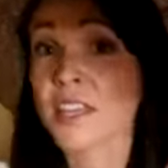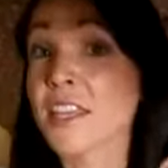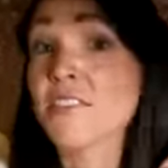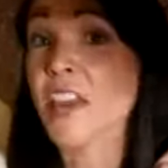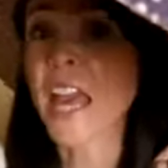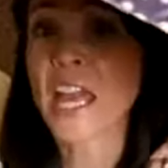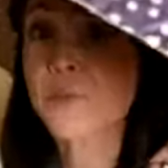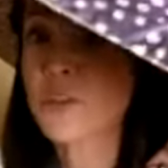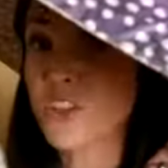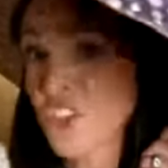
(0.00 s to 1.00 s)
If
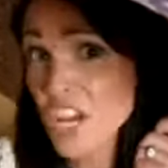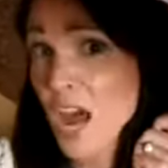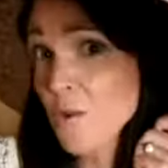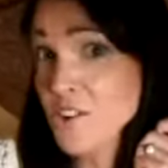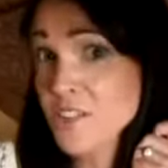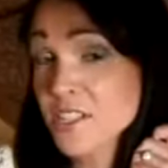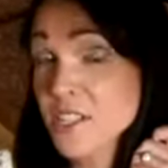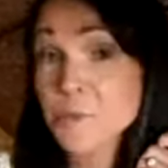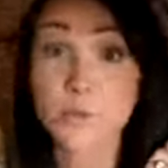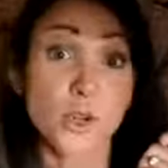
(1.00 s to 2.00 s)
April showers
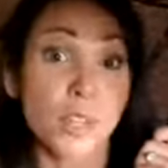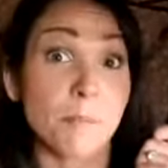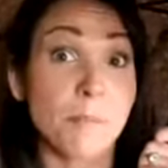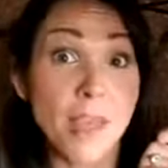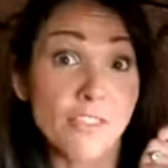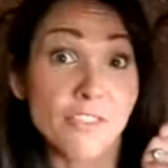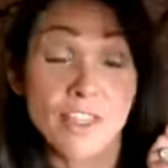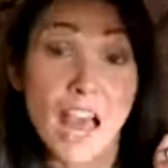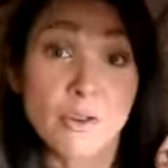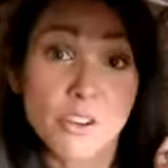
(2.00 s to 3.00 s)
bring May
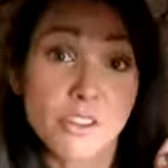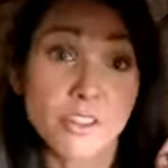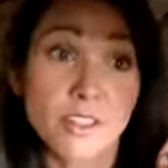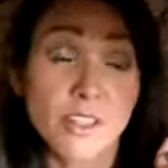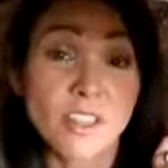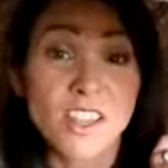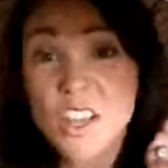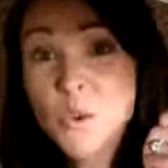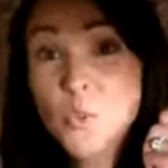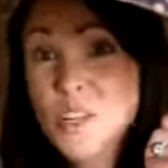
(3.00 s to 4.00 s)
flowers,
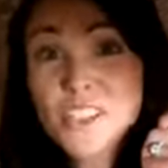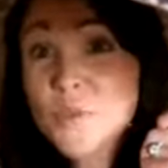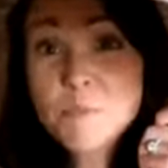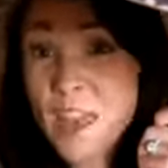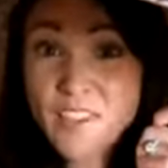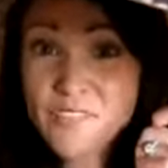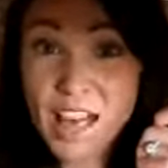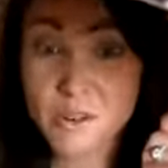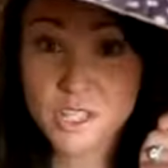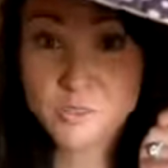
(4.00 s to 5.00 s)
what do May
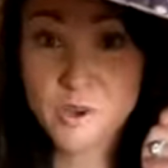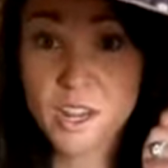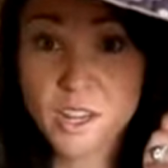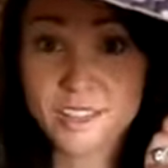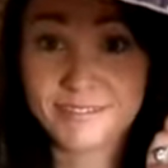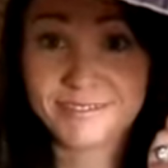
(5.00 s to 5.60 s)
flowers bring?